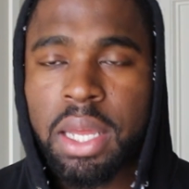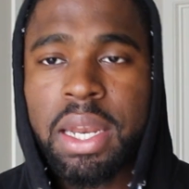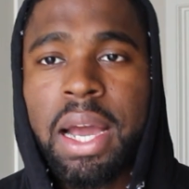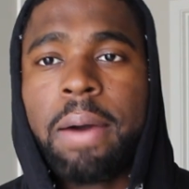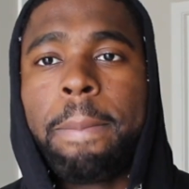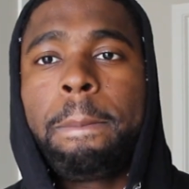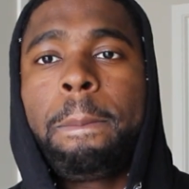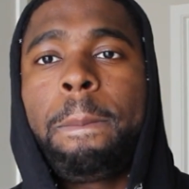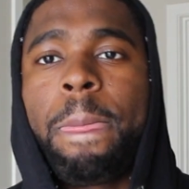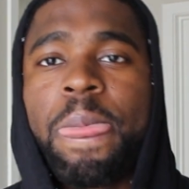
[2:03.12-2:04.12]
Now,
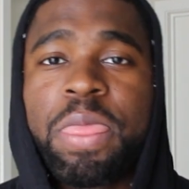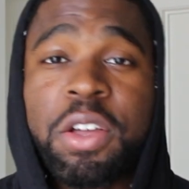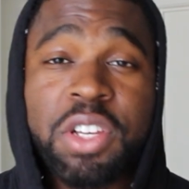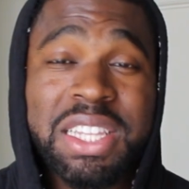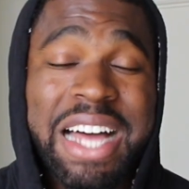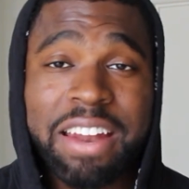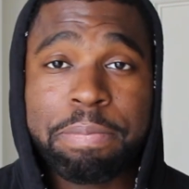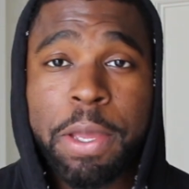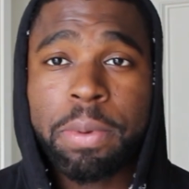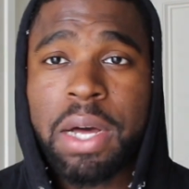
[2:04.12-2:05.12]
there's a lot
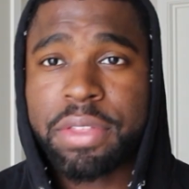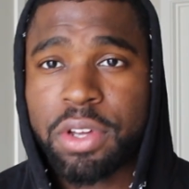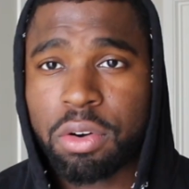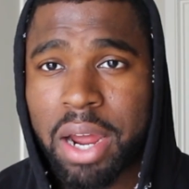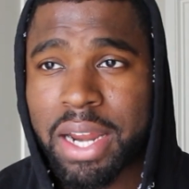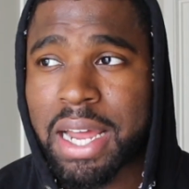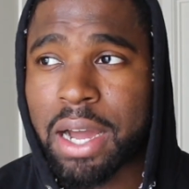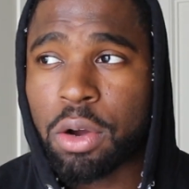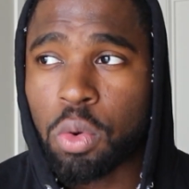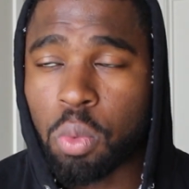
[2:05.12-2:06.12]
of people out there right
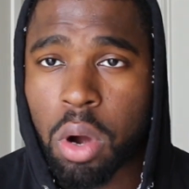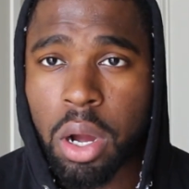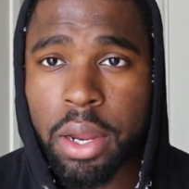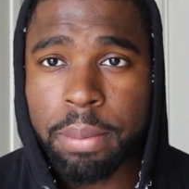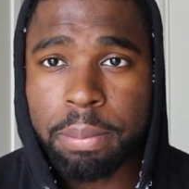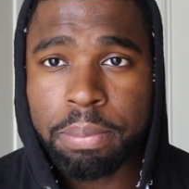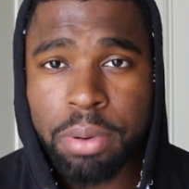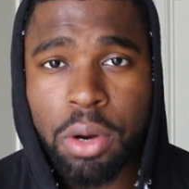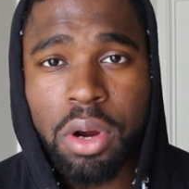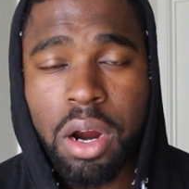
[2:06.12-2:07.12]
now who want
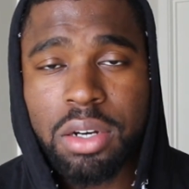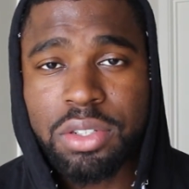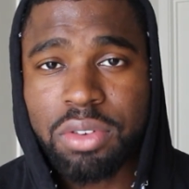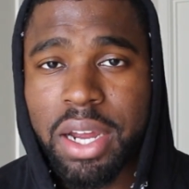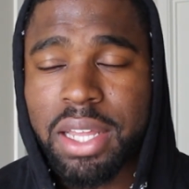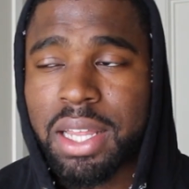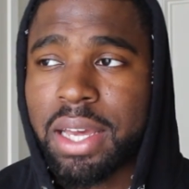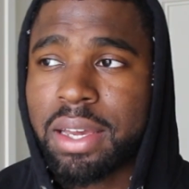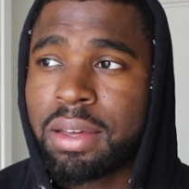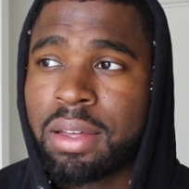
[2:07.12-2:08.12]
pro cards, right?
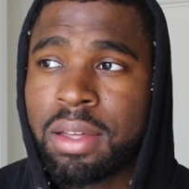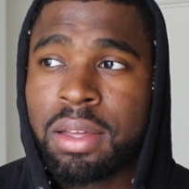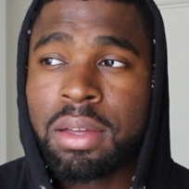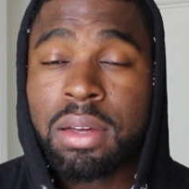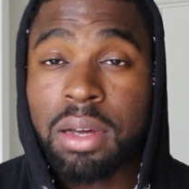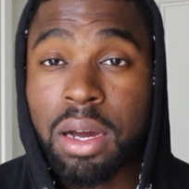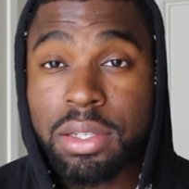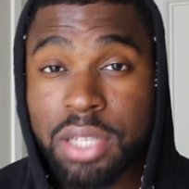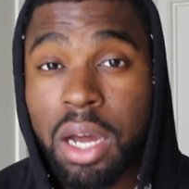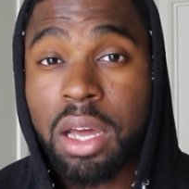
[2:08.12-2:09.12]
Like
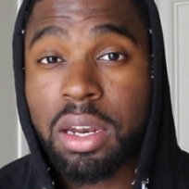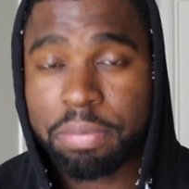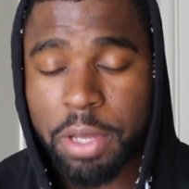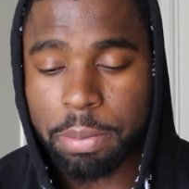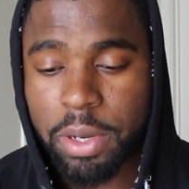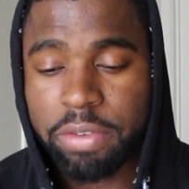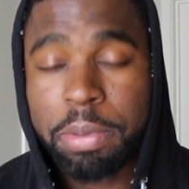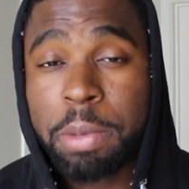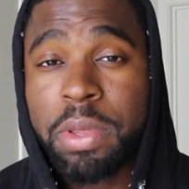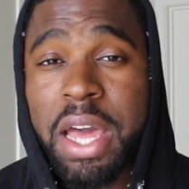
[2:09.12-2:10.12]
a ton of people, even
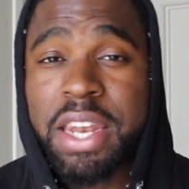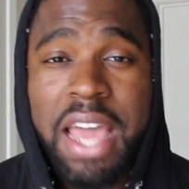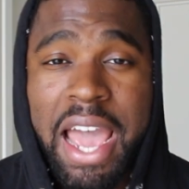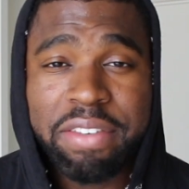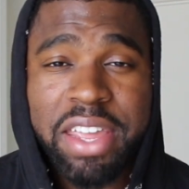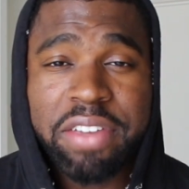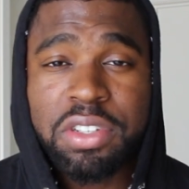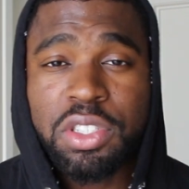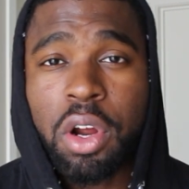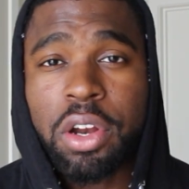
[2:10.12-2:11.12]
people that haven't
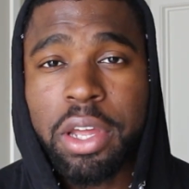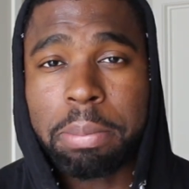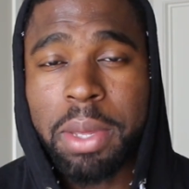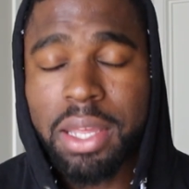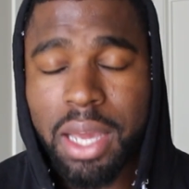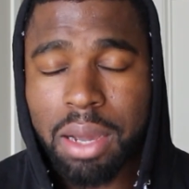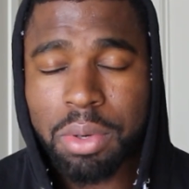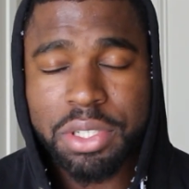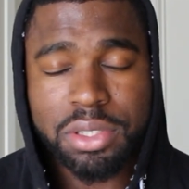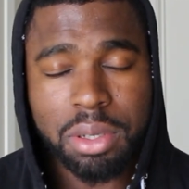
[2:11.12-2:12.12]
even started to compete yet,
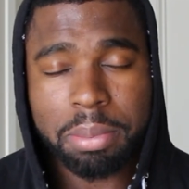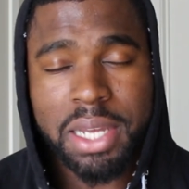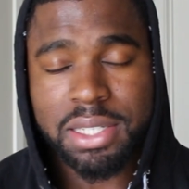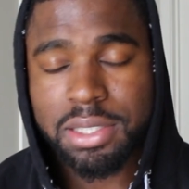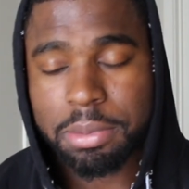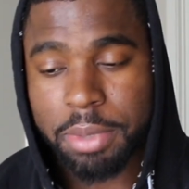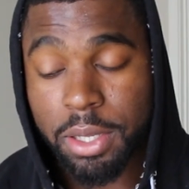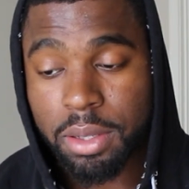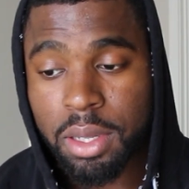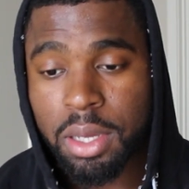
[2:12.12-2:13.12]
which is amazing to me.